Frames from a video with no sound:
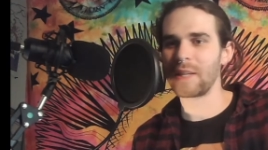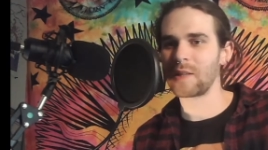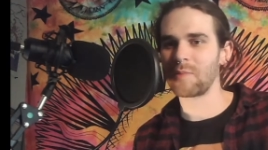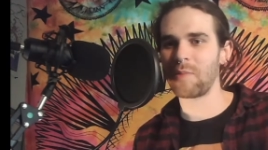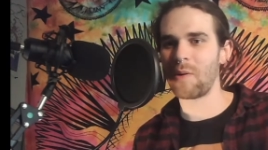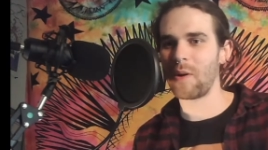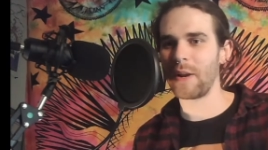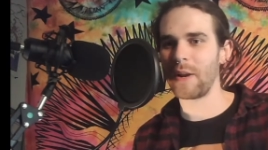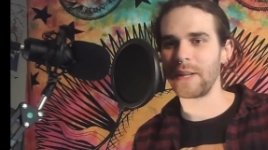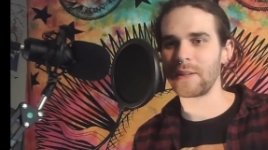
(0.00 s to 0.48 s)

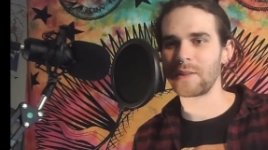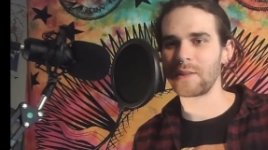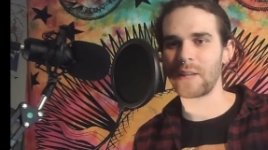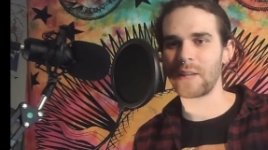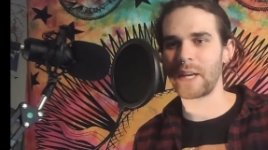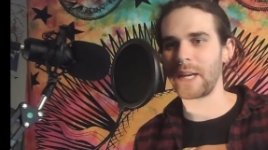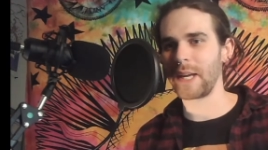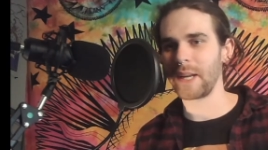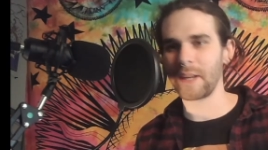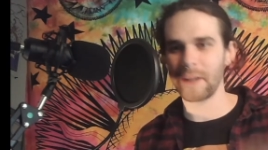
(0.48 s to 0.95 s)
point it's
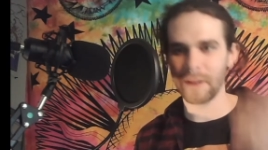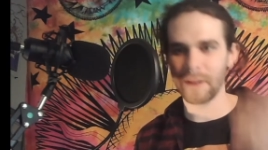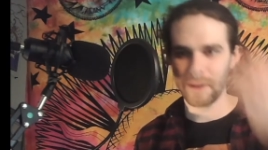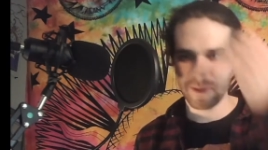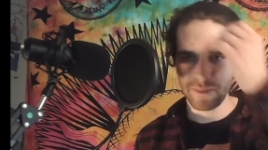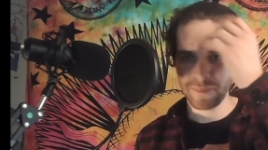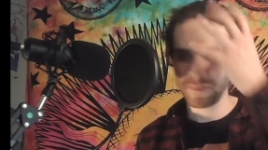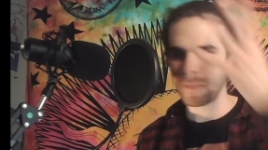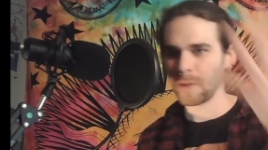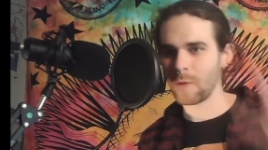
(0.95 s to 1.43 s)
like,
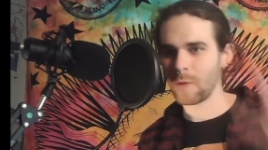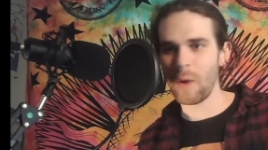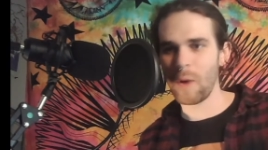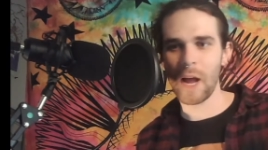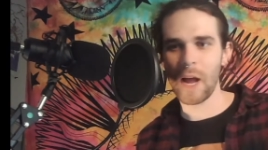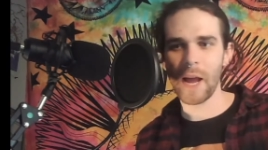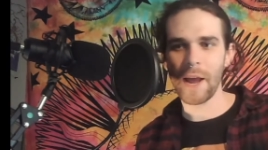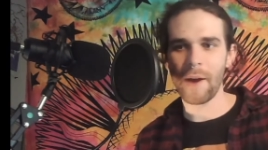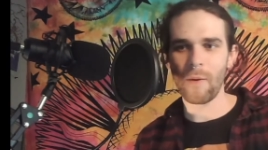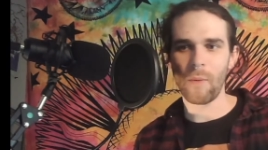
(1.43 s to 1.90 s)
why?